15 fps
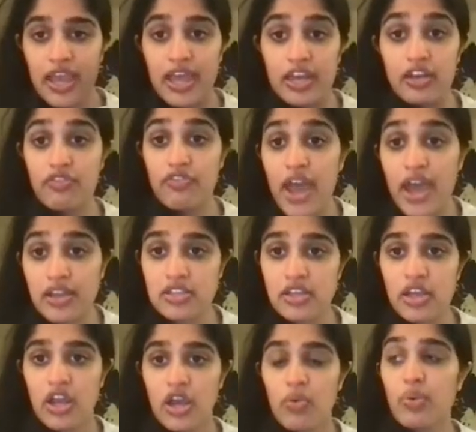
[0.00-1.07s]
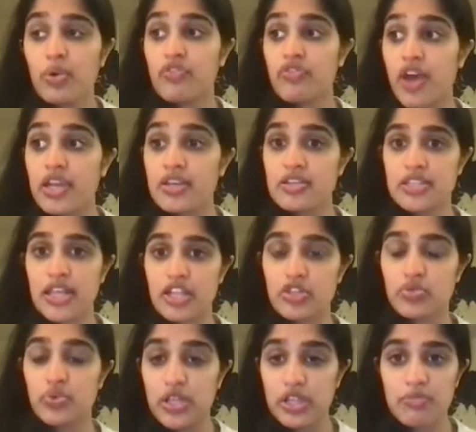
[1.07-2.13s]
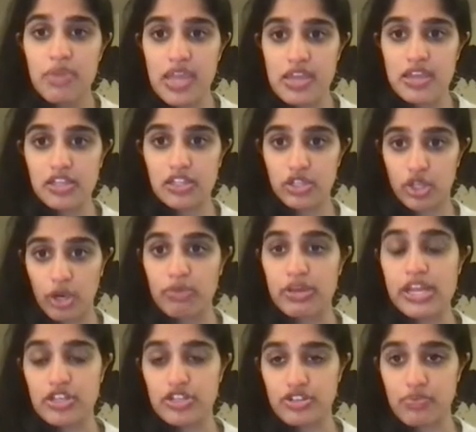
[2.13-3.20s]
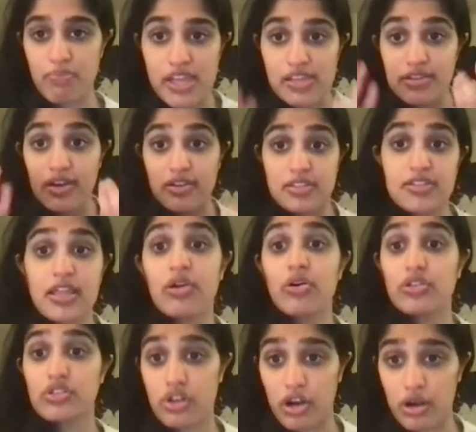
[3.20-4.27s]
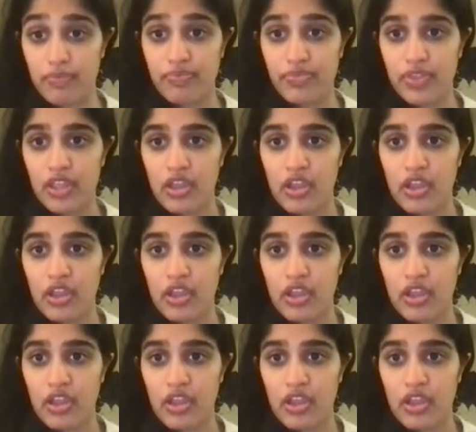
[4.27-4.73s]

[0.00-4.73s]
And in fact, what we find is that it's really making a determination based on a single term.